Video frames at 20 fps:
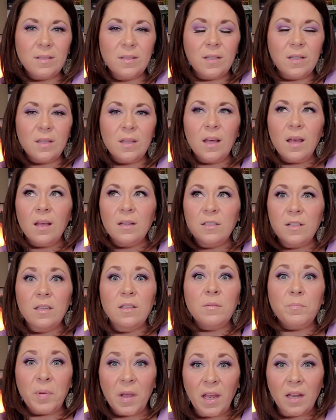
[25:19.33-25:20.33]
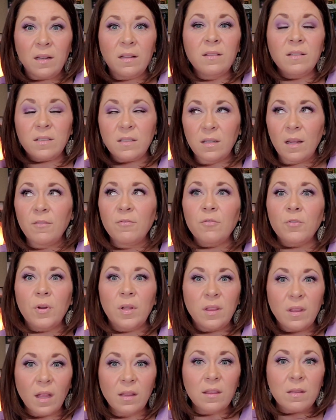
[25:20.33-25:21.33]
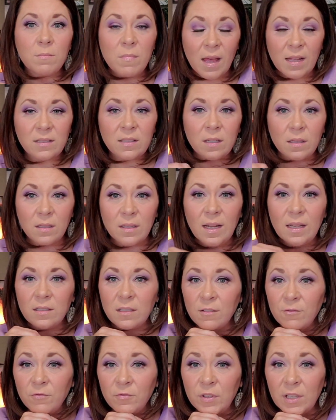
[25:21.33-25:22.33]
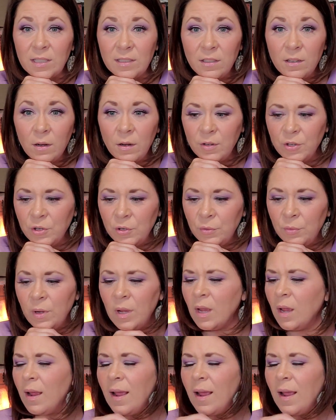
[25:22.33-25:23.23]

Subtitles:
to the pain and the suffering that the masculine has inflicted on you.